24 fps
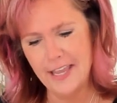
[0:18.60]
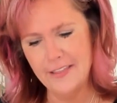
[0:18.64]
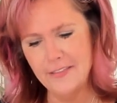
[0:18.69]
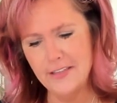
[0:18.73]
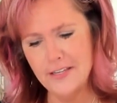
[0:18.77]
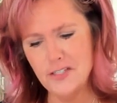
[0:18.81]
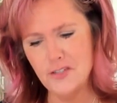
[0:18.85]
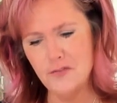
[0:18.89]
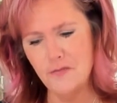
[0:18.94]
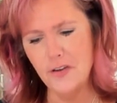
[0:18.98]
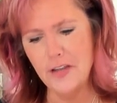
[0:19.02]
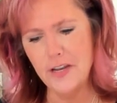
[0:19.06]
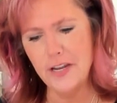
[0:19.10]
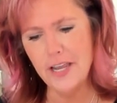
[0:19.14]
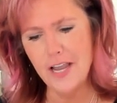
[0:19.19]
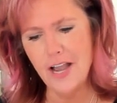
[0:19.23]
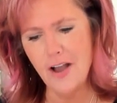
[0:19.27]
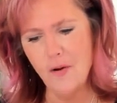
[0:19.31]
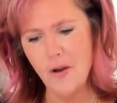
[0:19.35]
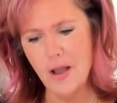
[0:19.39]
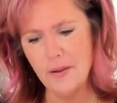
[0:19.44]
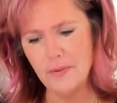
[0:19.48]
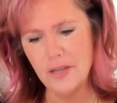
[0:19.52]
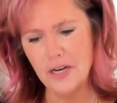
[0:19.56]
in this
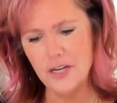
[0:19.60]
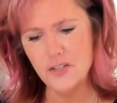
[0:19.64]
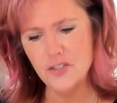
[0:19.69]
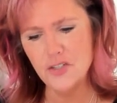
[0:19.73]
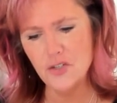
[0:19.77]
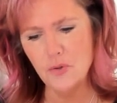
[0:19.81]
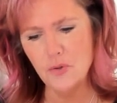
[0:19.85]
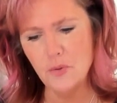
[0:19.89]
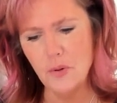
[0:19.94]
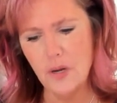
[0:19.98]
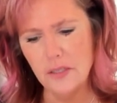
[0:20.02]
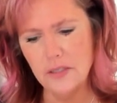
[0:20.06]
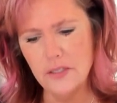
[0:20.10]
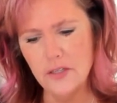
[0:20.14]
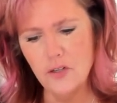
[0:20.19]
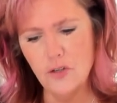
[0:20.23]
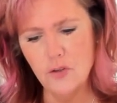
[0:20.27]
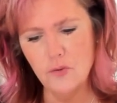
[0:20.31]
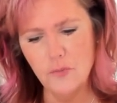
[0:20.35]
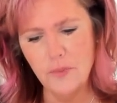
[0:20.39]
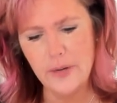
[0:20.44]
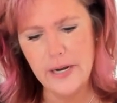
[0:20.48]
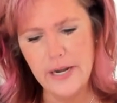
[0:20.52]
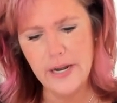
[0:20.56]
video, I'm going to do a
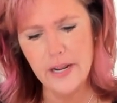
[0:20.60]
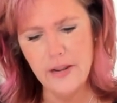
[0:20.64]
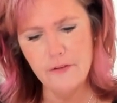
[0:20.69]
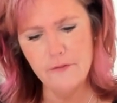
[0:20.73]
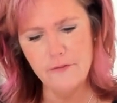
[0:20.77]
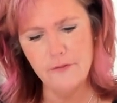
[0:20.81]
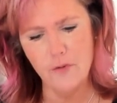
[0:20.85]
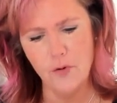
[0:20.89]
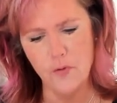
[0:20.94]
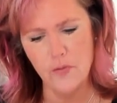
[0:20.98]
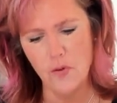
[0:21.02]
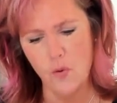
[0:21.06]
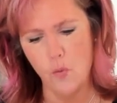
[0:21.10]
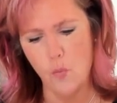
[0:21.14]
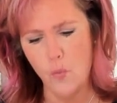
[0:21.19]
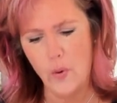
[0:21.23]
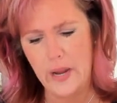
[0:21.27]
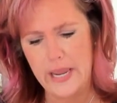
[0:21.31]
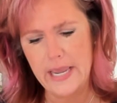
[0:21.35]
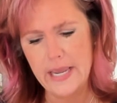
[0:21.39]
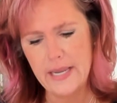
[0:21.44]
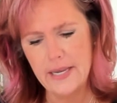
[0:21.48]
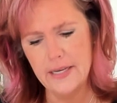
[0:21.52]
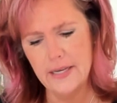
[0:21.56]
little reading for the
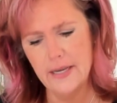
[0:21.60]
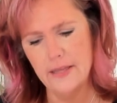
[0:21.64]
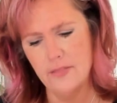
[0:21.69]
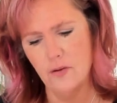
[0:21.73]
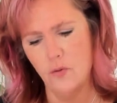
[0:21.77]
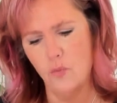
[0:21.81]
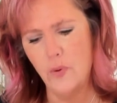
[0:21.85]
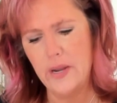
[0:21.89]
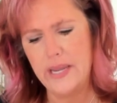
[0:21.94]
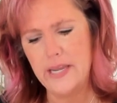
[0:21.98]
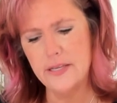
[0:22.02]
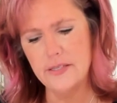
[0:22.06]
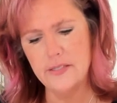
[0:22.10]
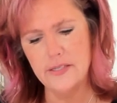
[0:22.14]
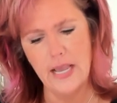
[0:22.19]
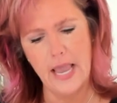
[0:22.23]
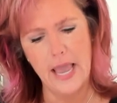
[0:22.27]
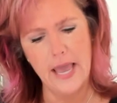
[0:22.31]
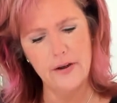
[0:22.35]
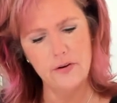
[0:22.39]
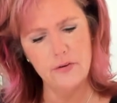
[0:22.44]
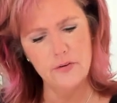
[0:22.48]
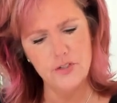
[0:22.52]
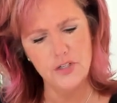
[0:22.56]
week, the week's
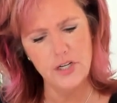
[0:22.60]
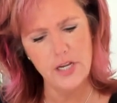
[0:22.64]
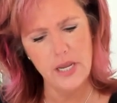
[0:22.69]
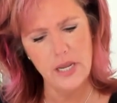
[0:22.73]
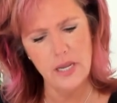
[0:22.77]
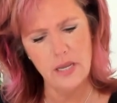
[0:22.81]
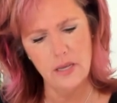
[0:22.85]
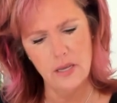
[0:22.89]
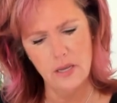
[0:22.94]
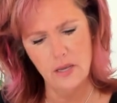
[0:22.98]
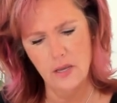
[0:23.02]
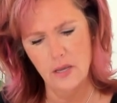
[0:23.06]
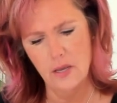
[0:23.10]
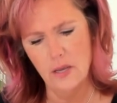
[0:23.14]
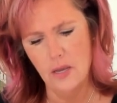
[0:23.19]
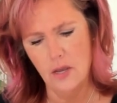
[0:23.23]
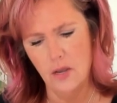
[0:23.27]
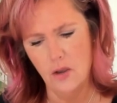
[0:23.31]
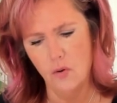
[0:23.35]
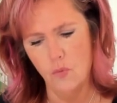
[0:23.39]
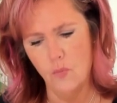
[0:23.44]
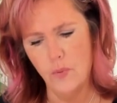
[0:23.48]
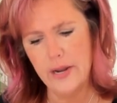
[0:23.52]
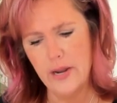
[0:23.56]
energy.
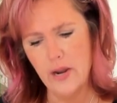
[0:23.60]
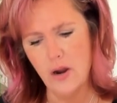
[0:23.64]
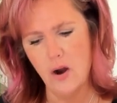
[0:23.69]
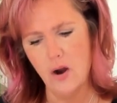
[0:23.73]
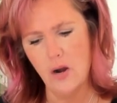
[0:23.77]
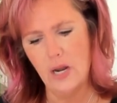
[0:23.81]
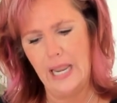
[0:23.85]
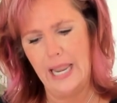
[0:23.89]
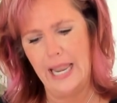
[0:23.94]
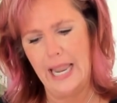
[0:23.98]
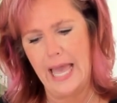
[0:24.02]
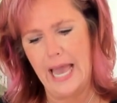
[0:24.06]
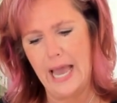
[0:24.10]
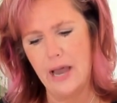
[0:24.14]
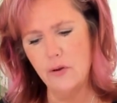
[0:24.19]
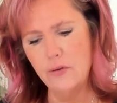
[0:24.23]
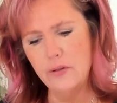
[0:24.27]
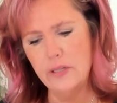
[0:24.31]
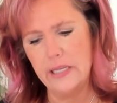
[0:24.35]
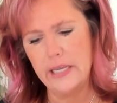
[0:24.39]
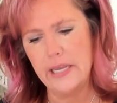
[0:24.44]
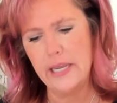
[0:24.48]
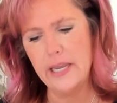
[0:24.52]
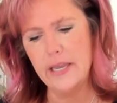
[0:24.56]
We are
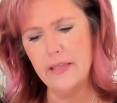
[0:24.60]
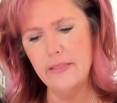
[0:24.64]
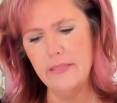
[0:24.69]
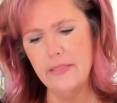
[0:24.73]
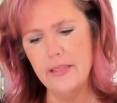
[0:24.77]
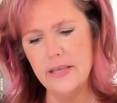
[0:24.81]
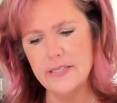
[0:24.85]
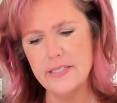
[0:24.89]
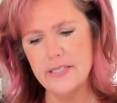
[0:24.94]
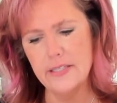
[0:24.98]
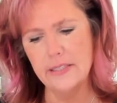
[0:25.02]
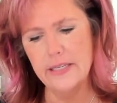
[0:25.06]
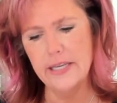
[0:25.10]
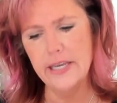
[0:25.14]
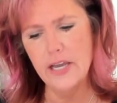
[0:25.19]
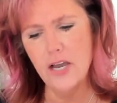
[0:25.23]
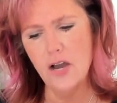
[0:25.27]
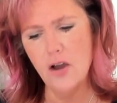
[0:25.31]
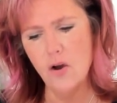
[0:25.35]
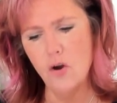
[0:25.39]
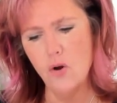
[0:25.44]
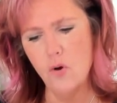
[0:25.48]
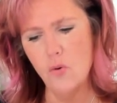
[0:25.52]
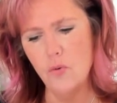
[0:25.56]
loudly in this
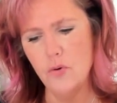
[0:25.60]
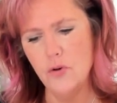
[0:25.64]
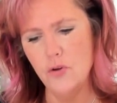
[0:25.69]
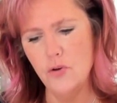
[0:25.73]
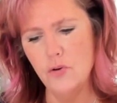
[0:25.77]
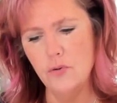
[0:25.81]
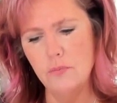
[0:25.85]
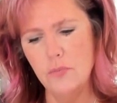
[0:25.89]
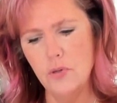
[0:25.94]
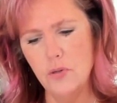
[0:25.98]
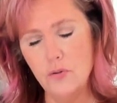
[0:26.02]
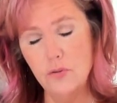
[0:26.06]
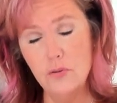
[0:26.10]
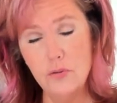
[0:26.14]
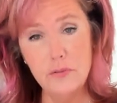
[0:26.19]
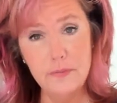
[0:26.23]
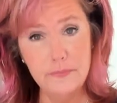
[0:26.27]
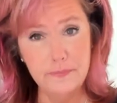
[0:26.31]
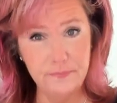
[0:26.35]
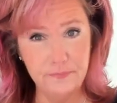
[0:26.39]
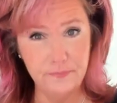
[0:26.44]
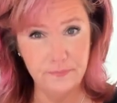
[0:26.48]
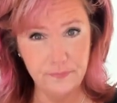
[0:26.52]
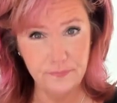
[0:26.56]
Leo new
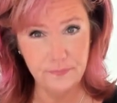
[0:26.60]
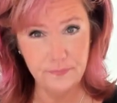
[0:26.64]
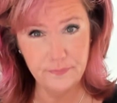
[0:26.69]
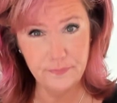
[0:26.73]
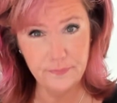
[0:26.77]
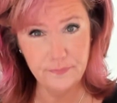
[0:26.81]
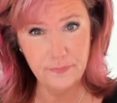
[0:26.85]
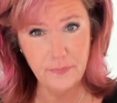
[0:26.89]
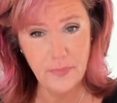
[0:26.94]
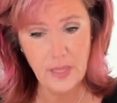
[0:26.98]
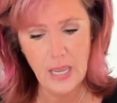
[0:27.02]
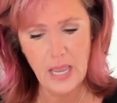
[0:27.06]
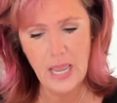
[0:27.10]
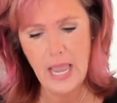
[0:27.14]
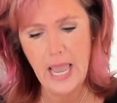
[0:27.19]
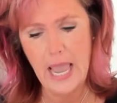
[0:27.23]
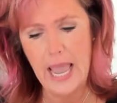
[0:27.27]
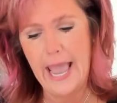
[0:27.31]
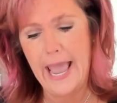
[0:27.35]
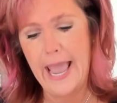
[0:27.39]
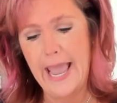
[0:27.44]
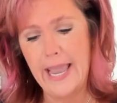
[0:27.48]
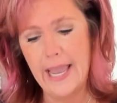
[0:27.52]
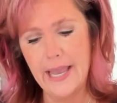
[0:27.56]
moon
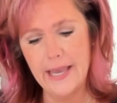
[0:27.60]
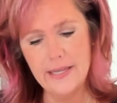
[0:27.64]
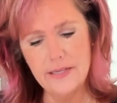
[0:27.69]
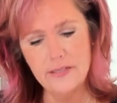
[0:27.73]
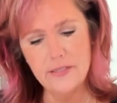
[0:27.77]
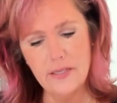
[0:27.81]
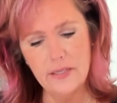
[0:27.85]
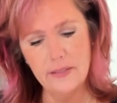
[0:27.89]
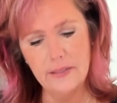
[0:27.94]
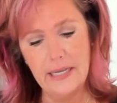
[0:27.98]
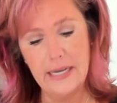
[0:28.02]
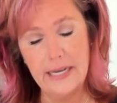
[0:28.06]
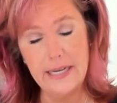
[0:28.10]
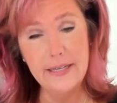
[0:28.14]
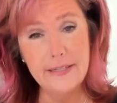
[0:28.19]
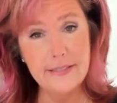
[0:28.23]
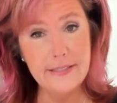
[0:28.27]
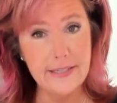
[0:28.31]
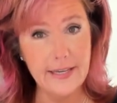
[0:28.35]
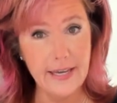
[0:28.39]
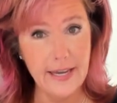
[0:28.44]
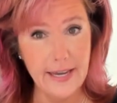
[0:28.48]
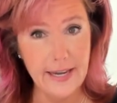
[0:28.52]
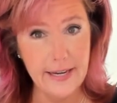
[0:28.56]
and
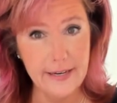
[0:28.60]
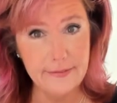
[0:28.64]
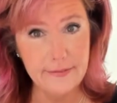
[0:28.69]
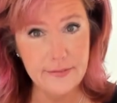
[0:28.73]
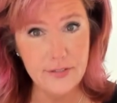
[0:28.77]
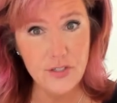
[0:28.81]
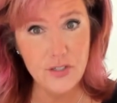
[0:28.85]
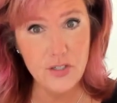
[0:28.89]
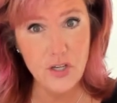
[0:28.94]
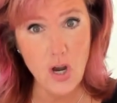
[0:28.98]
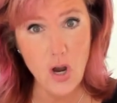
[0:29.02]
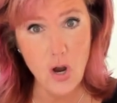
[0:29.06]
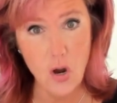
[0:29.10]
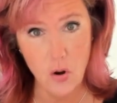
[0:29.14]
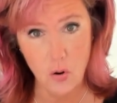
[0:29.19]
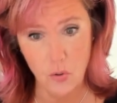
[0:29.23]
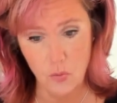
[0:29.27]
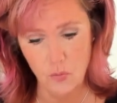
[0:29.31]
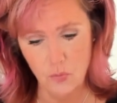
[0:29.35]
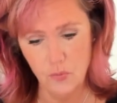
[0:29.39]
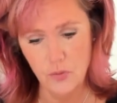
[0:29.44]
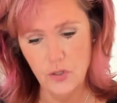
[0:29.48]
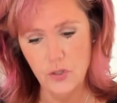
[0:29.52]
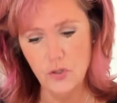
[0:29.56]
Lionsgate.
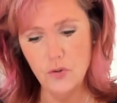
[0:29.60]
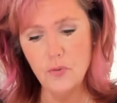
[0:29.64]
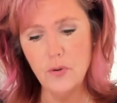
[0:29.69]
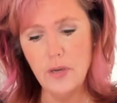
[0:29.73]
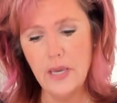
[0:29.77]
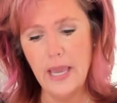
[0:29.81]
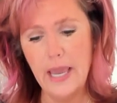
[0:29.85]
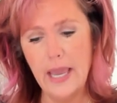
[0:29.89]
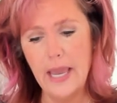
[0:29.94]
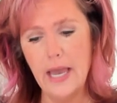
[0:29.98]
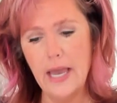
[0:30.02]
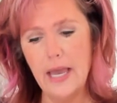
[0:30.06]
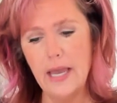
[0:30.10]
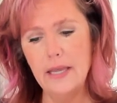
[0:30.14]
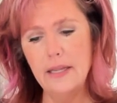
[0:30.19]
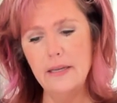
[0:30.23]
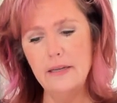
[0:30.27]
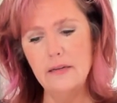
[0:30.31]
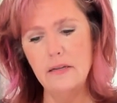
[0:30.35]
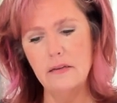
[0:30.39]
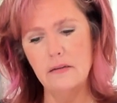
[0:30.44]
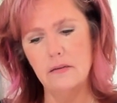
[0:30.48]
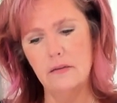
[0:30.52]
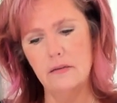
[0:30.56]
So you
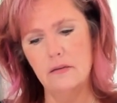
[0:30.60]
can